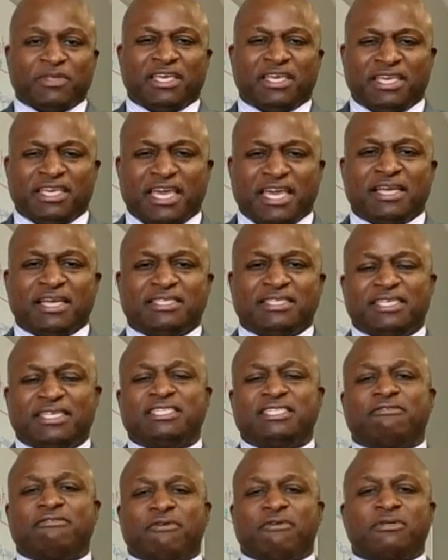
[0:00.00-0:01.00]
Yeah, C is
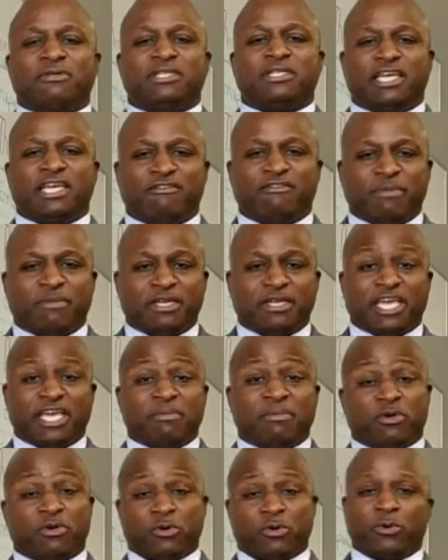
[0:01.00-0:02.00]
the first letter of my
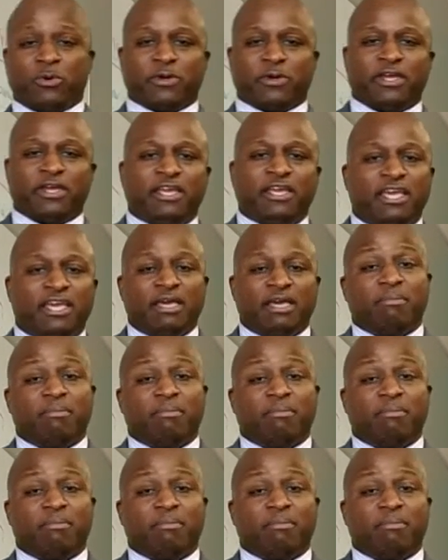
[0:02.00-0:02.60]
name, Corey.